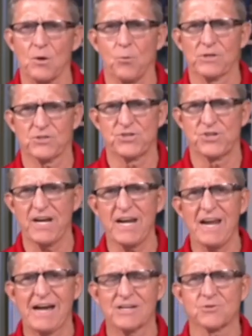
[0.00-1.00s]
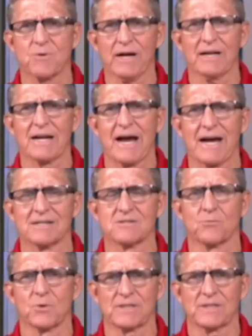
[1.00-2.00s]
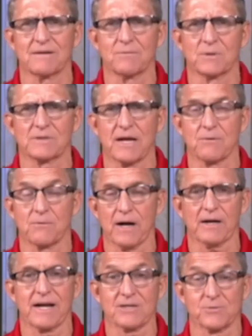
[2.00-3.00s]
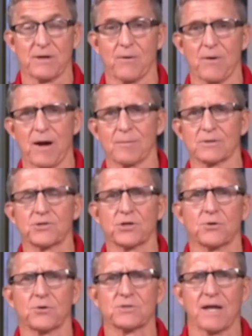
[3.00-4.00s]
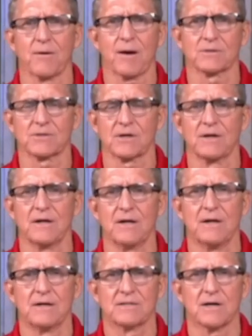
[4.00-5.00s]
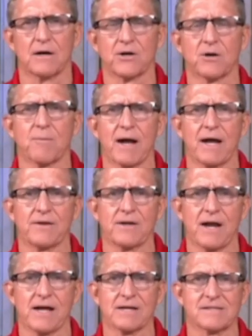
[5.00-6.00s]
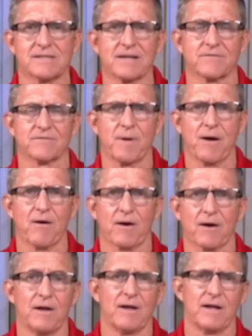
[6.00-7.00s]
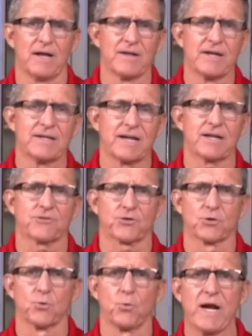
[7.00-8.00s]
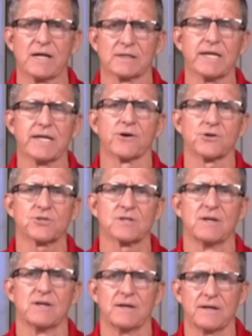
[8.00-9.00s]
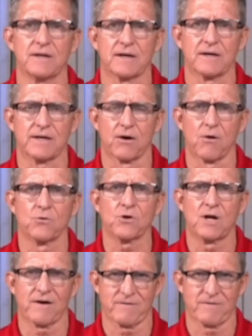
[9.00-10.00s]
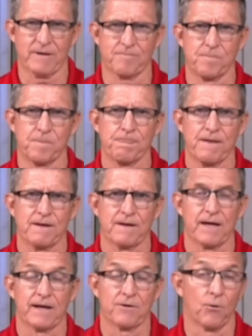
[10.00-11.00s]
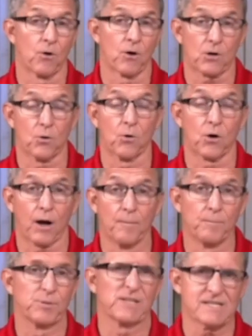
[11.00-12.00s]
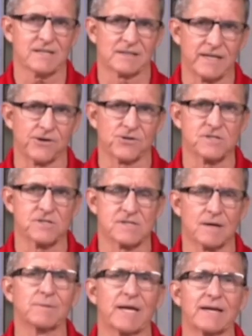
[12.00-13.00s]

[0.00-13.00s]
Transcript: what Xi has recognized and what they were able to do is they were able to undermine the United States of America, and they did it through weak leaders in our own government and or complicit leaders in some